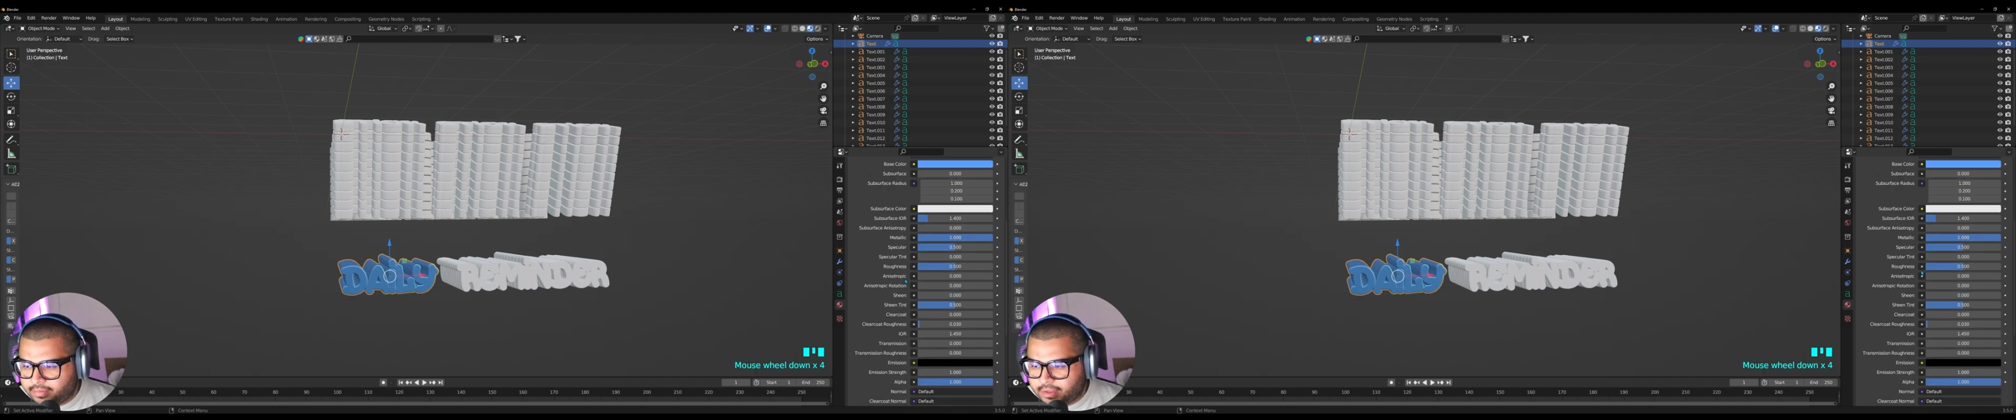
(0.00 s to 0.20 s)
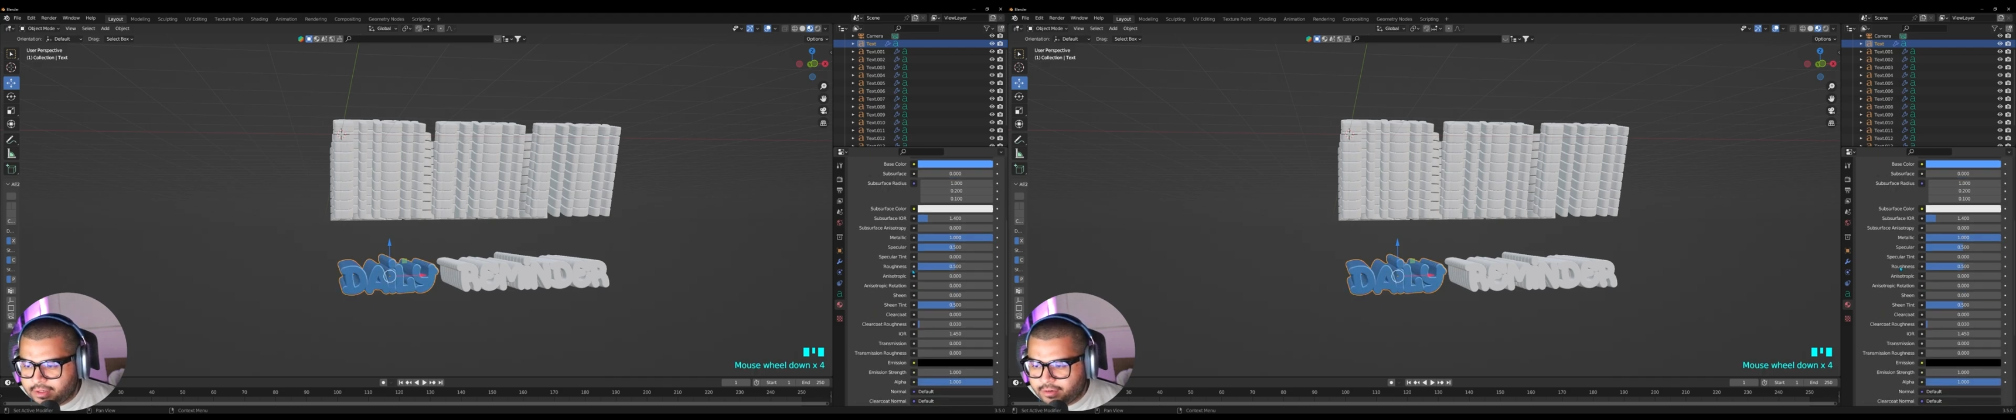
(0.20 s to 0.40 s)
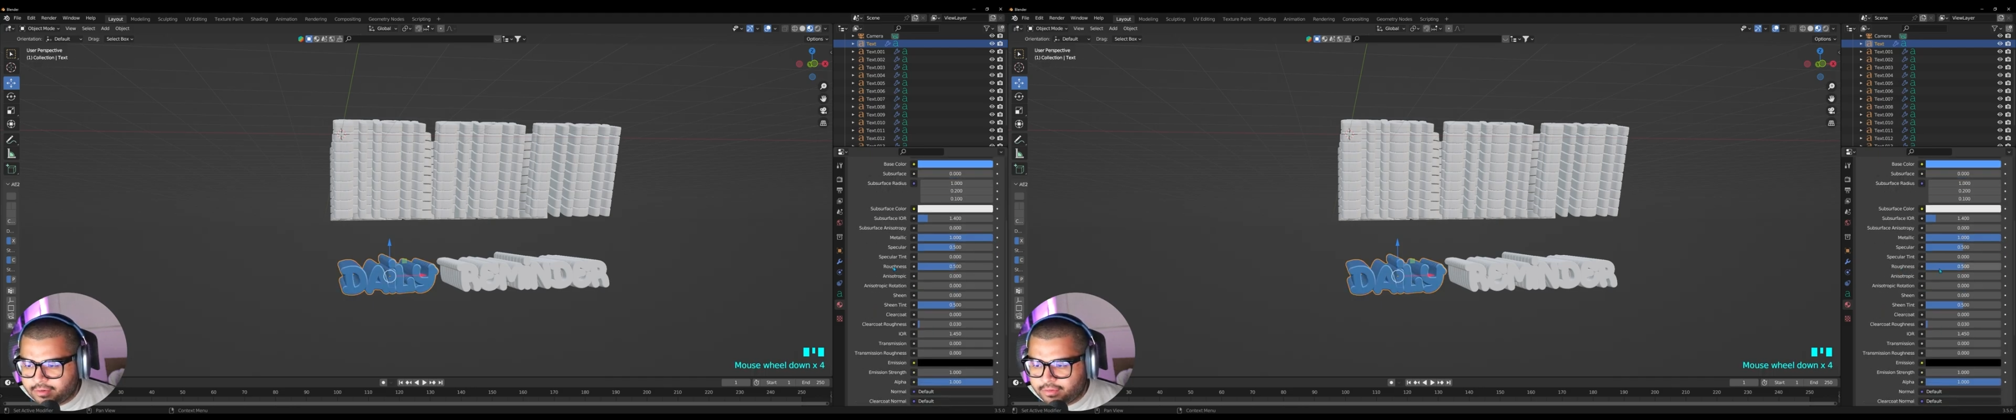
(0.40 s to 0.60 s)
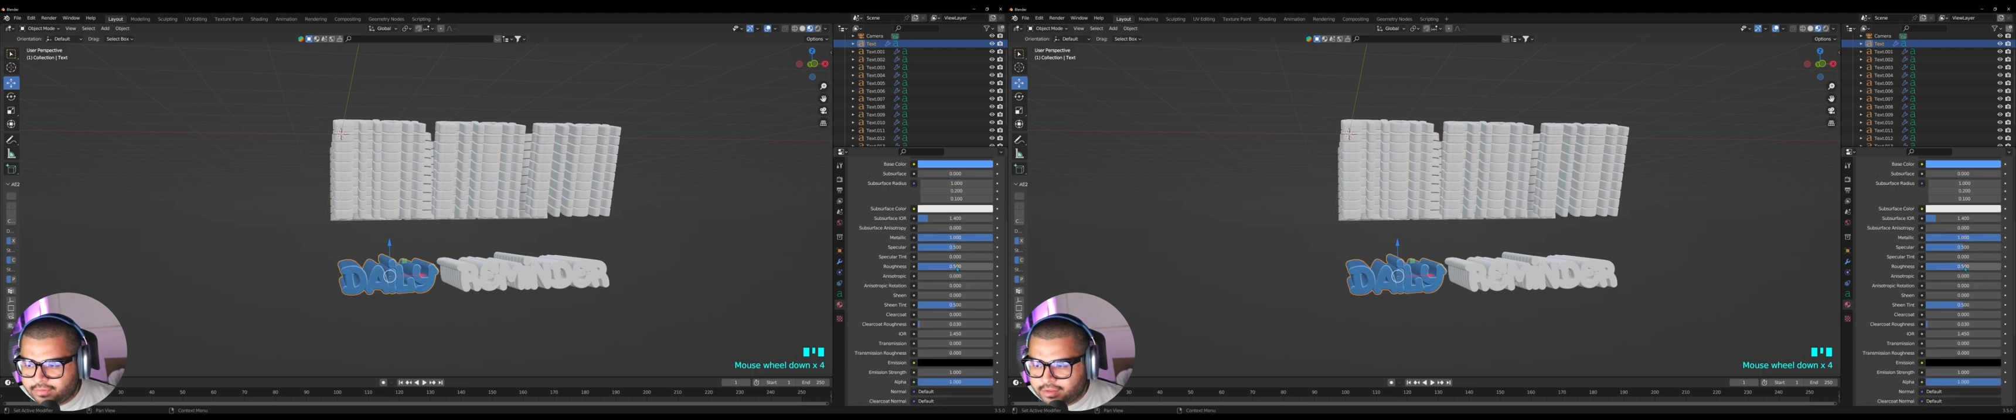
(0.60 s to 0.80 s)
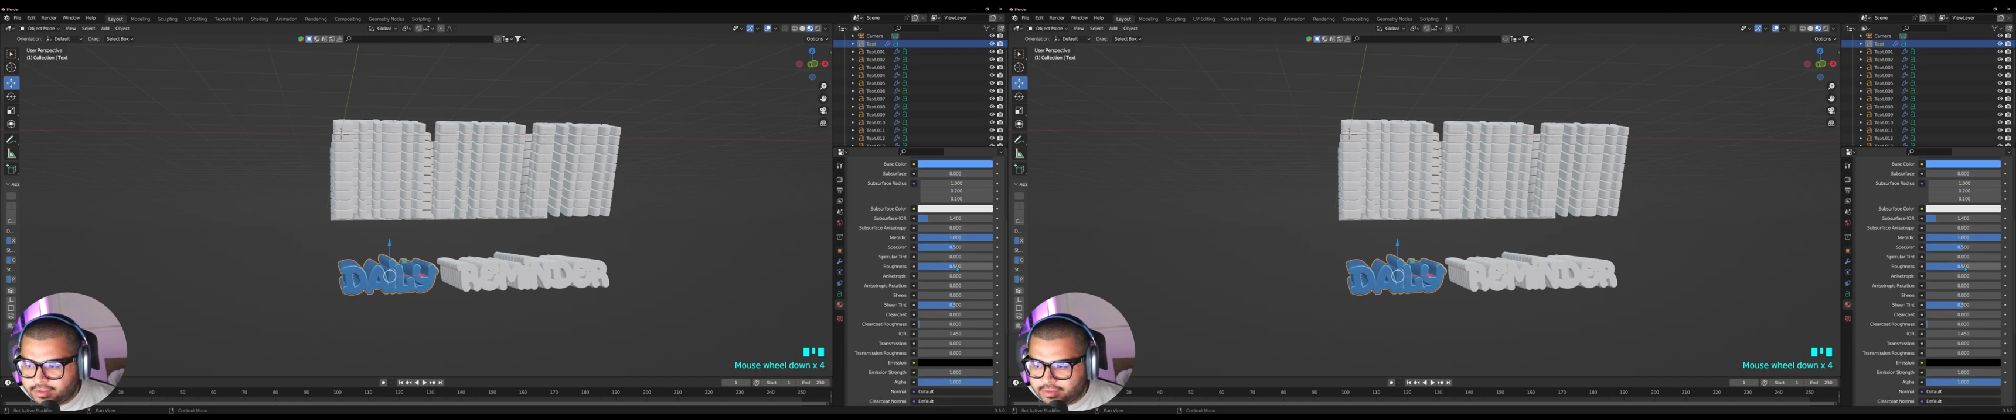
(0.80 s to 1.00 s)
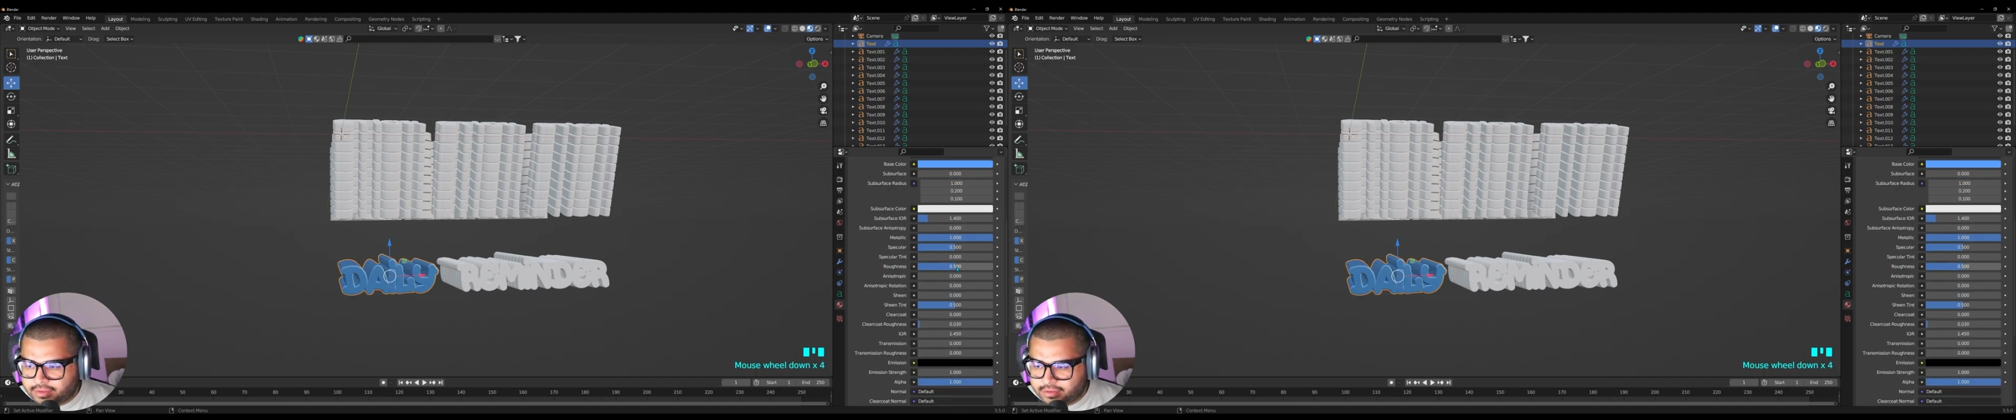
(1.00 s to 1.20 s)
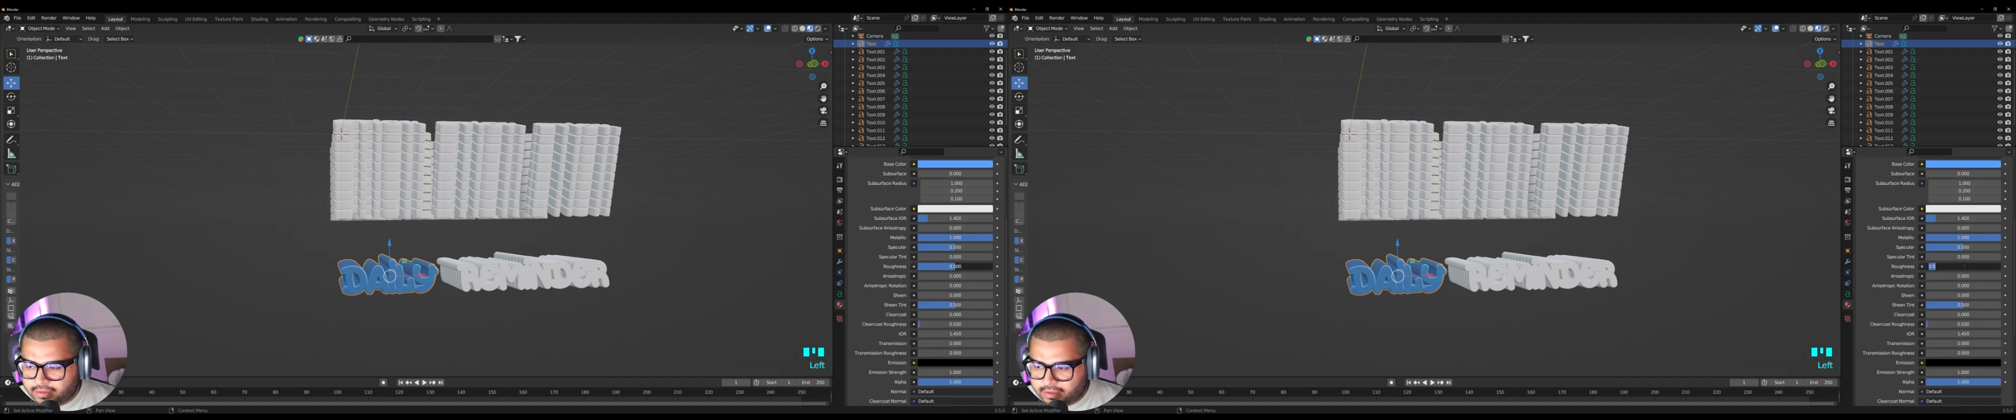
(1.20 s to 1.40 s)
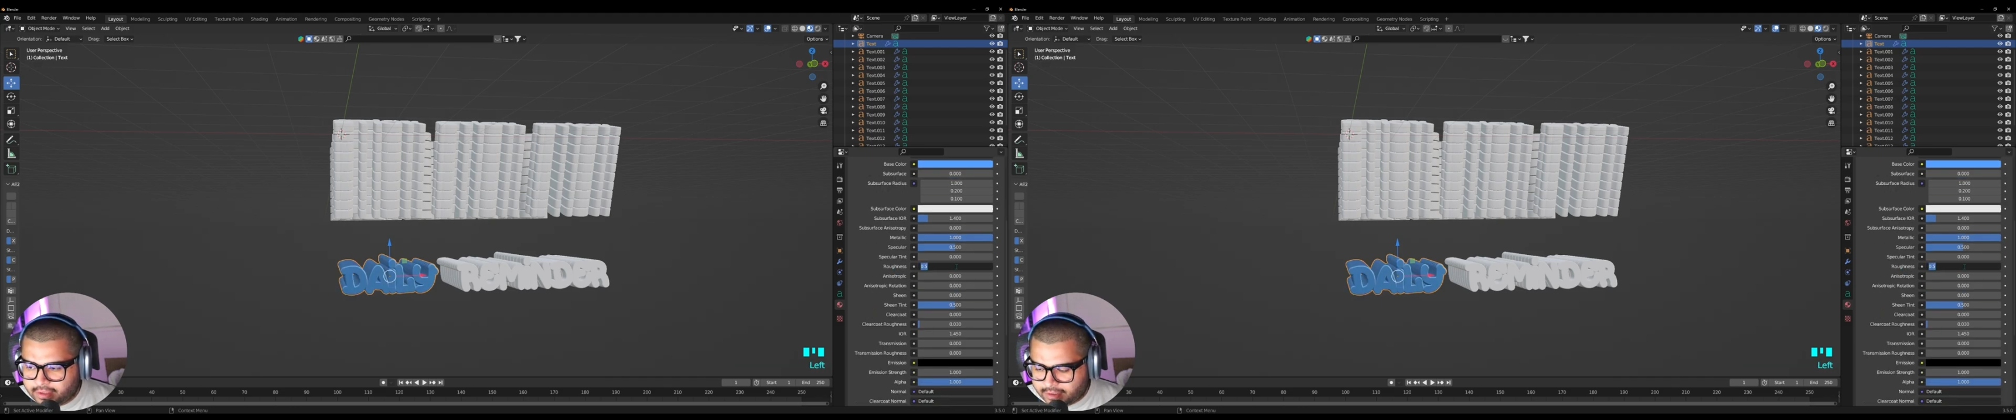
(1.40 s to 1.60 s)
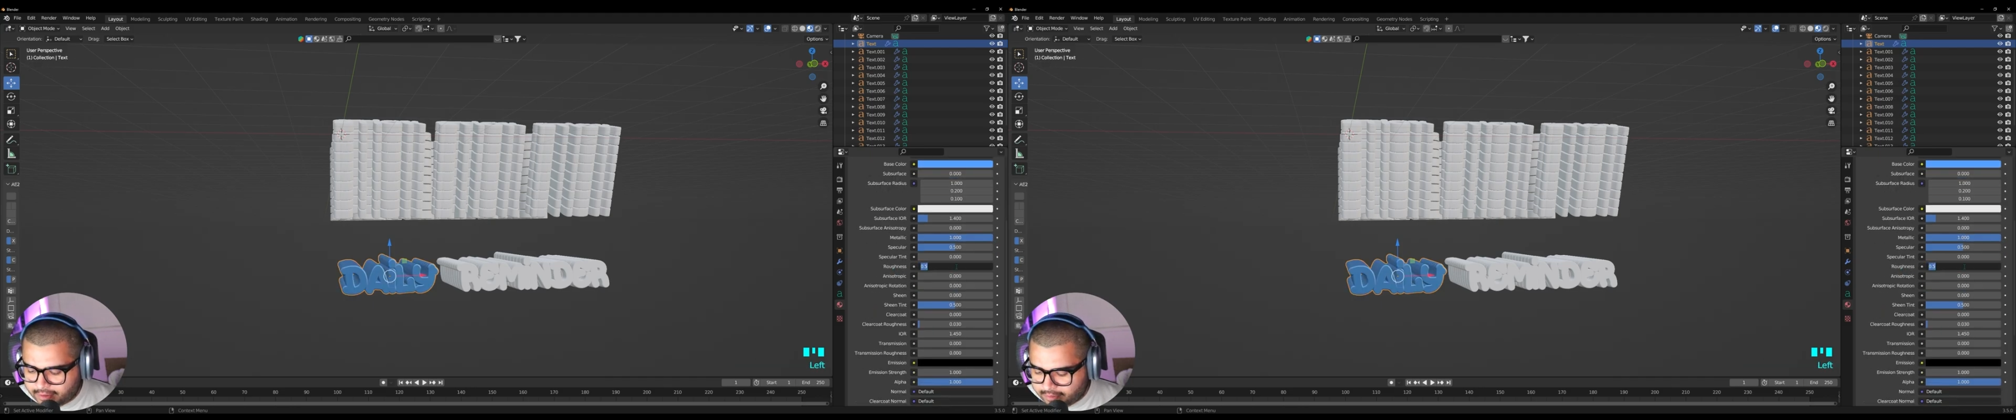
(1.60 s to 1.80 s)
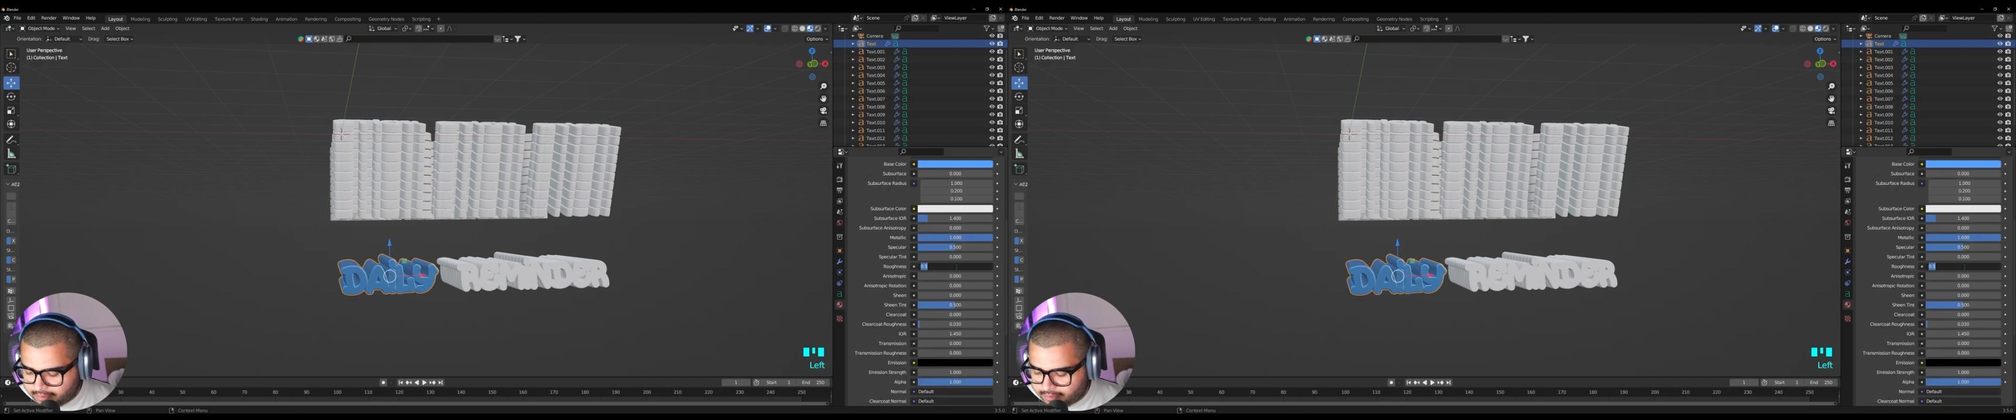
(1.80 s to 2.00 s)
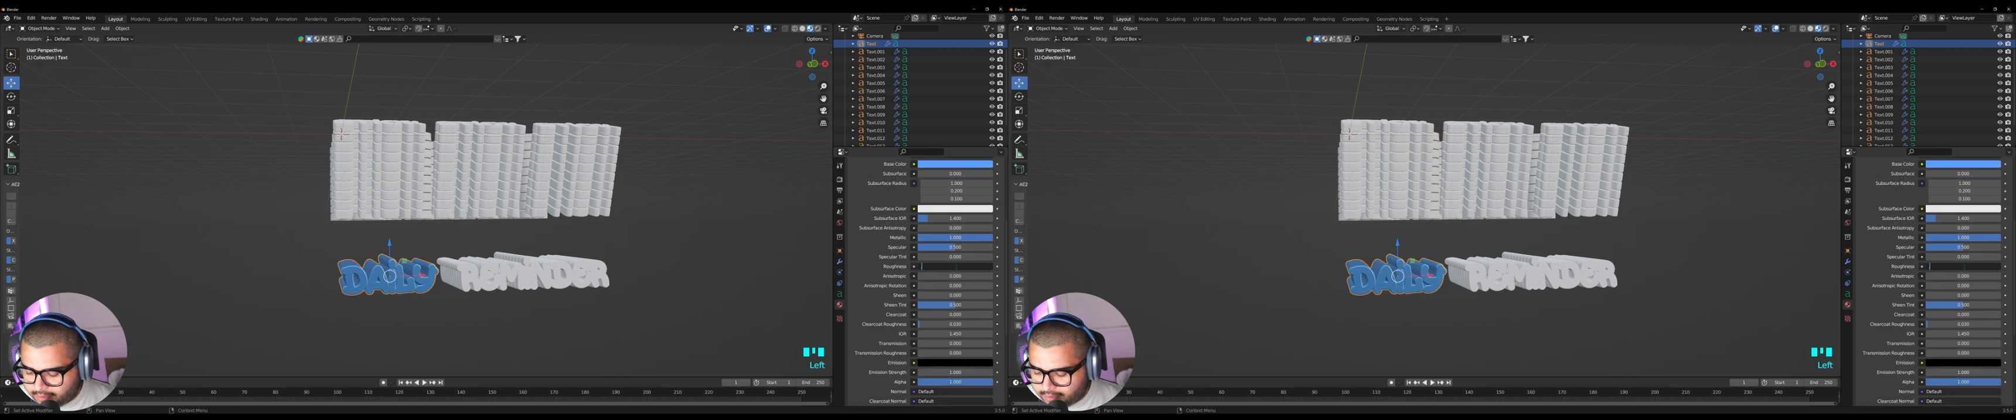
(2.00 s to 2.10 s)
Then here on roughness, I can do